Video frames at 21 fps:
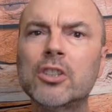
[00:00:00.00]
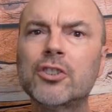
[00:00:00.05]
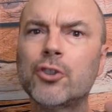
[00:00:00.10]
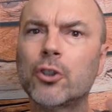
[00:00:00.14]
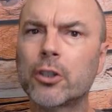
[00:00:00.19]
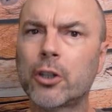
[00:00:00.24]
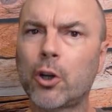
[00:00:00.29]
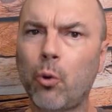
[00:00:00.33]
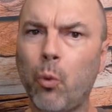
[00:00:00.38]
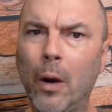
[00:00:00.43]
or
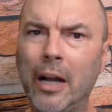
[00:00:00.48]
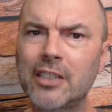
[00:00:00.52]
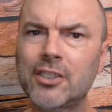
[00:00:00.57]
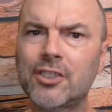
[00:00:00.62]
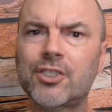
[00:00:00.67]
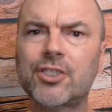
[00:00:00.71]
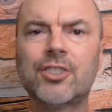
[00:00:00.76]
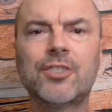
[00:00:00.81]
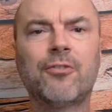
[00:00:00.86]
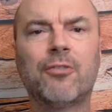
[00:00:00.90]

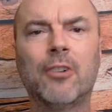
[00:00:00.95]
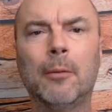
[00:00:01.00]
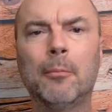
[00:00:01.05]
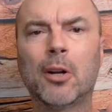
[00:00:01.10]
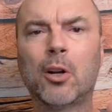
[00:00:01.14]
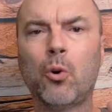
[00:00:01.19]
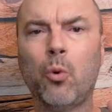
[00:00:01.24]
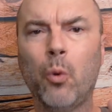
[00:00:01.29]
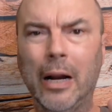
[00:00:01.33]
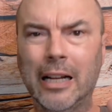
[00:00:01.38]
quests from a
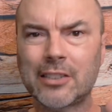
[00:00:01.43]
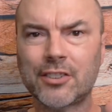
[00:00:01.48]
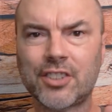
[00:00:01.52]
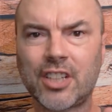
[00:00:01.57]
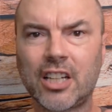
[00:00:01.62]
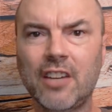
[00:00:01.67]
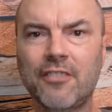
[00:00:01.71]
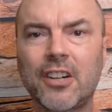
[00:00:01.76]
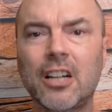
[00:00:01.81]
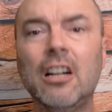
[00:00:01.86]
quest
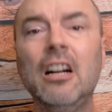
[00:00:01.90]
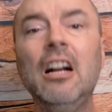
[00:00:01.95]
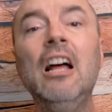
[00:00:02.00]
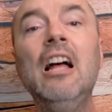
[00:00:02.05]
giver